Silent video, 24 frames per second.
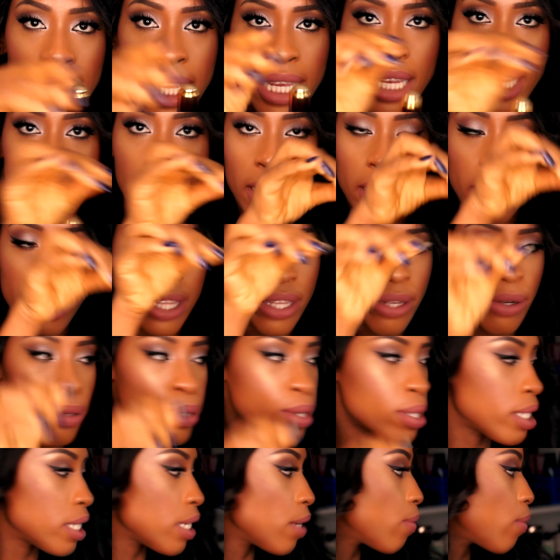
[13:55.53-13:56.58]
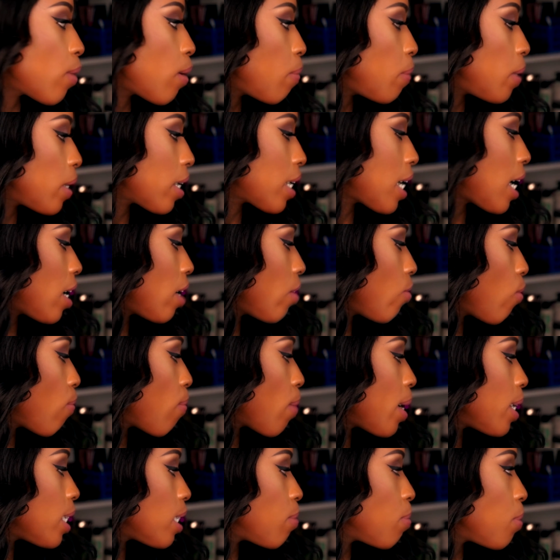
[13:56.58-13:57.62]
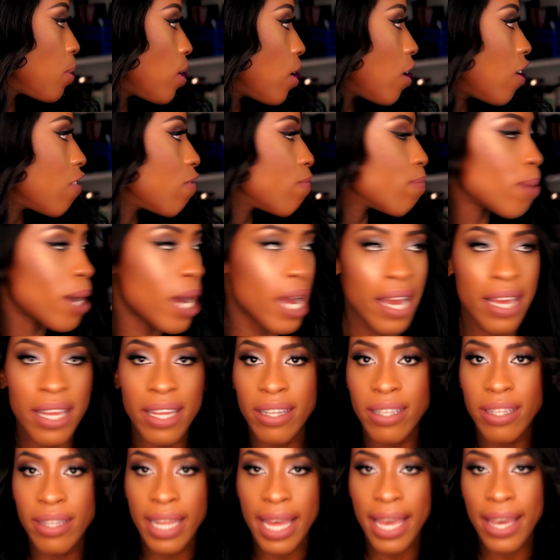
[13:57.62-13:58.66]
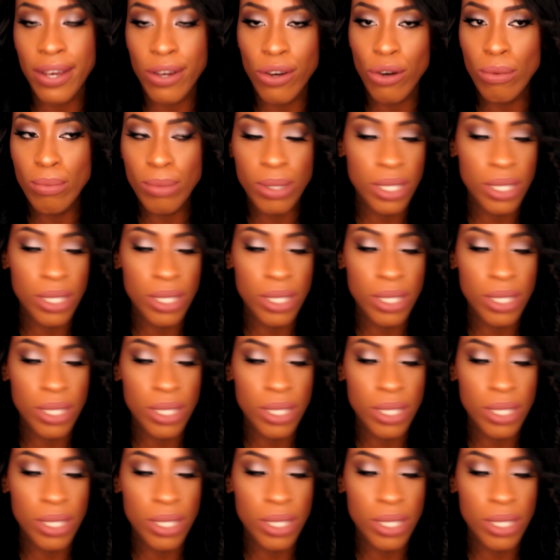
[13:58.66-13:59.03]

it like a little serum. It kind of reminds me of my Lancôme